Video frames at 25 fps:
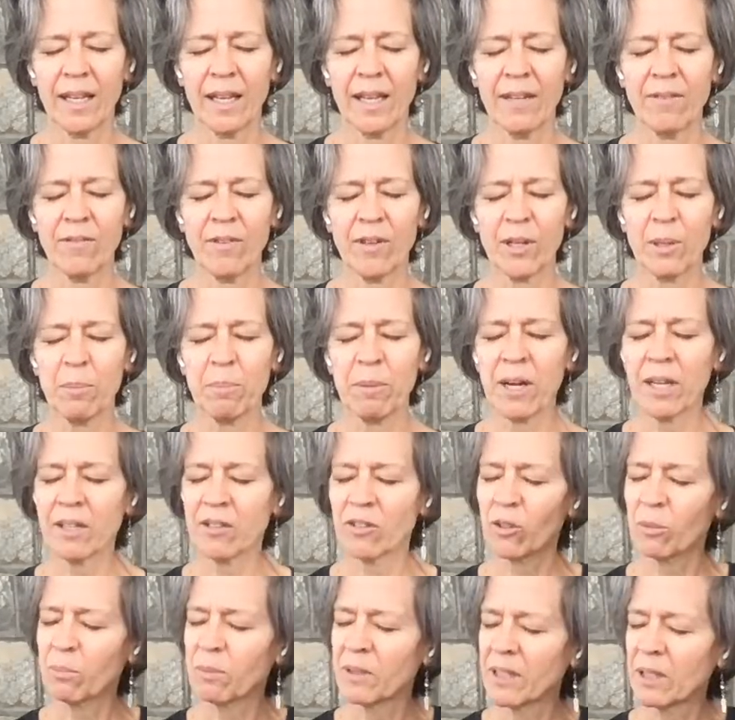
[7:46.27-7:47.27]
And very
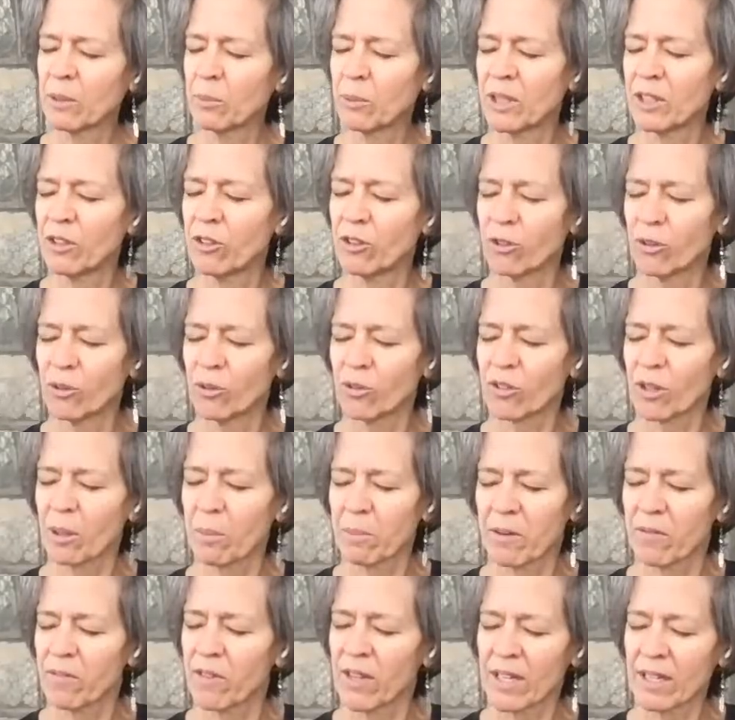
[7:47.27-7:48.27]
possibly we do
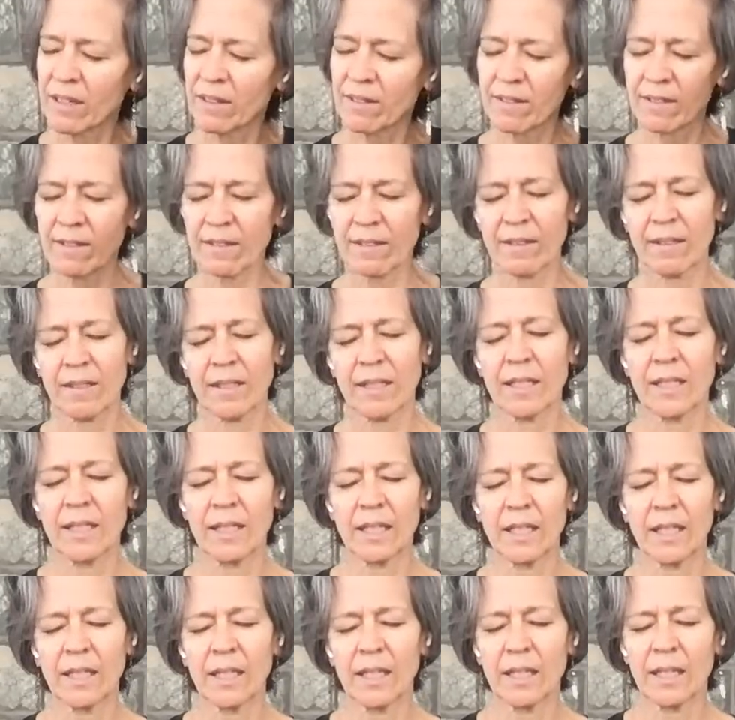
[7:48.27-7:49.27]
some of this
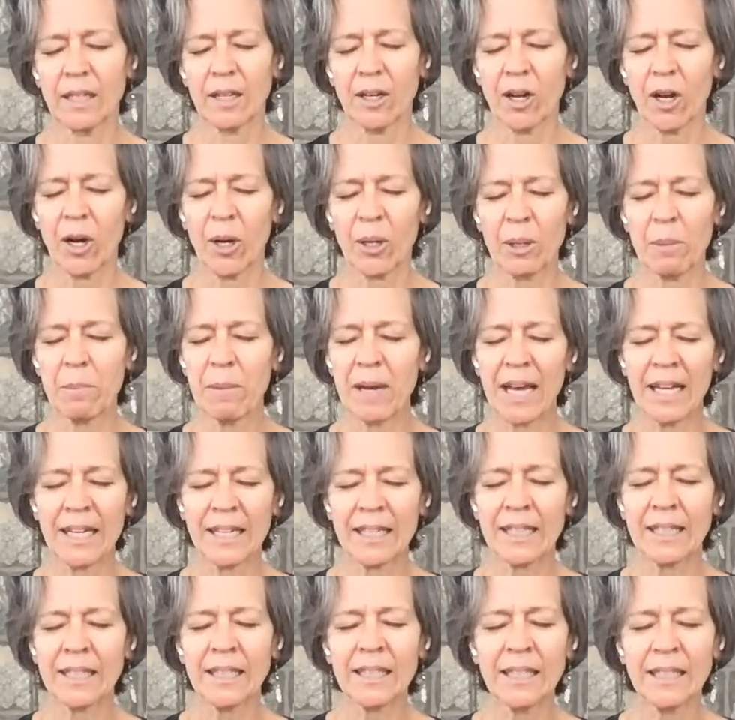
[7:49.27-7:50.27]

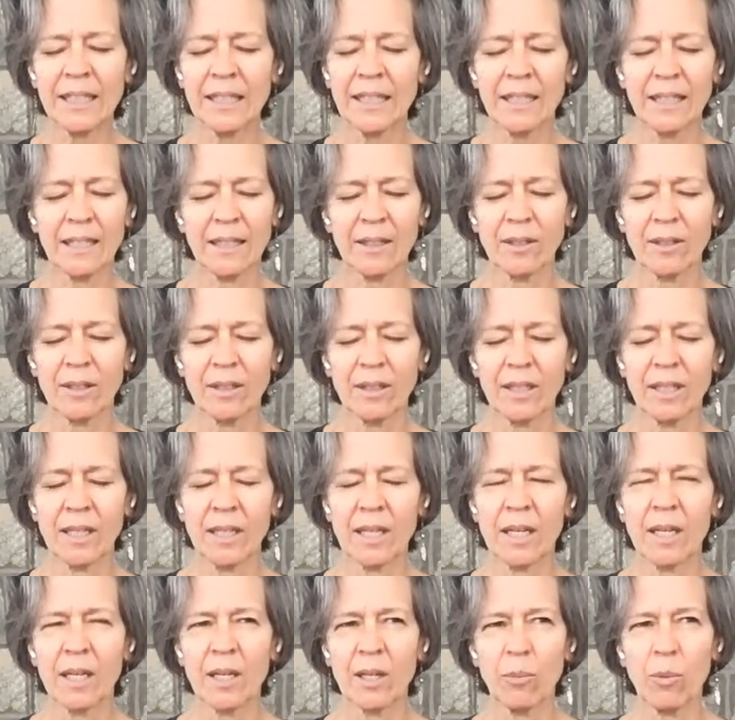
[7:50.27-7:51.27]
automatically.
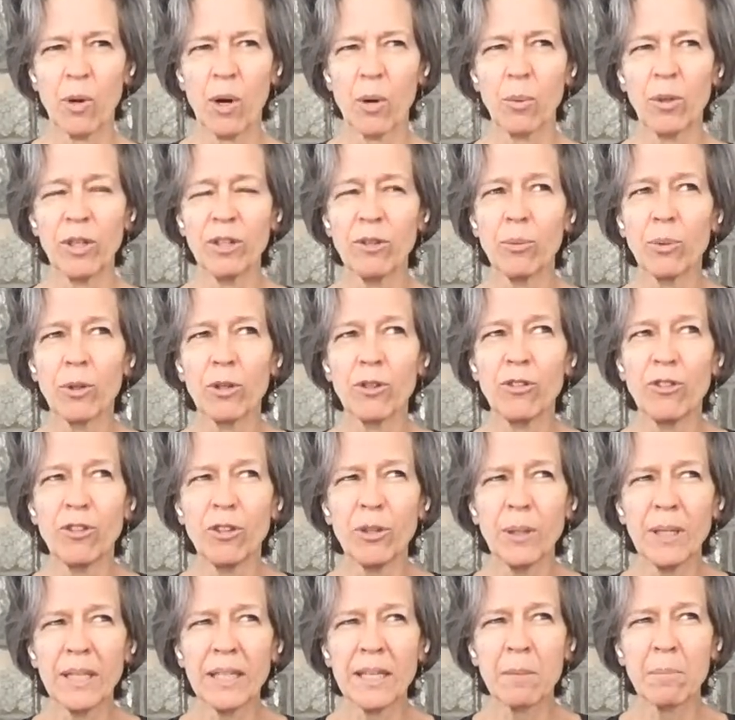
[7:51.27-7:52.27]
We're
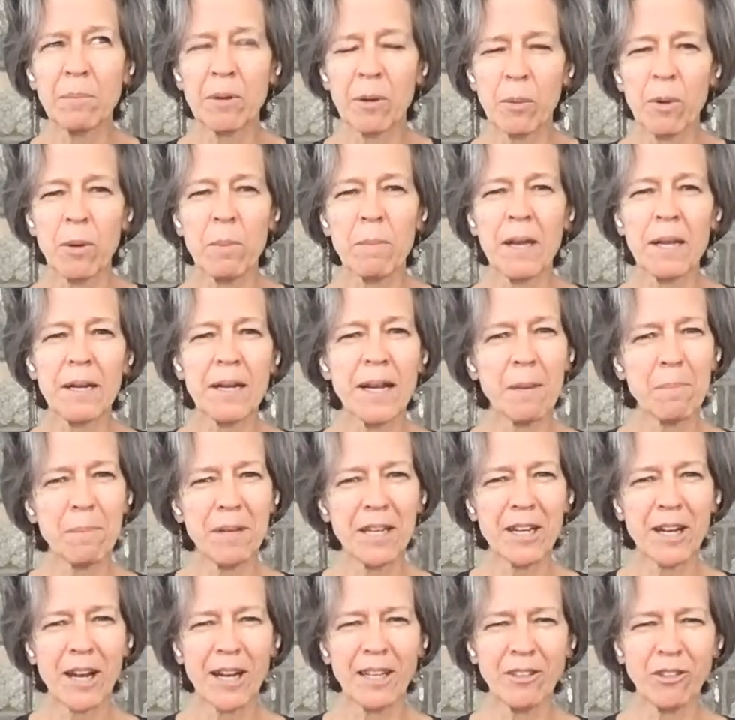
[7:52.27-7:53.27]
doing it, but we may not
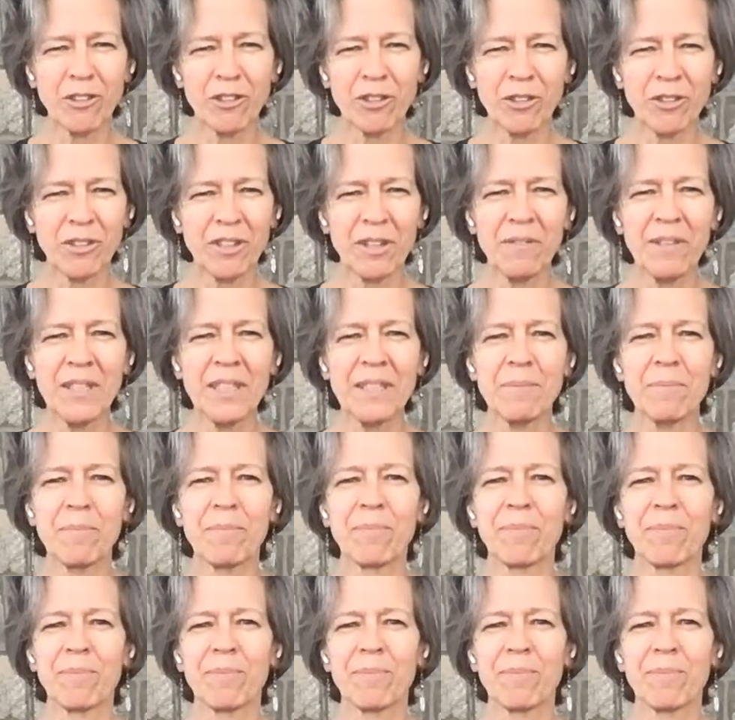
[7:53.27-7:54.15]
be conscious of it.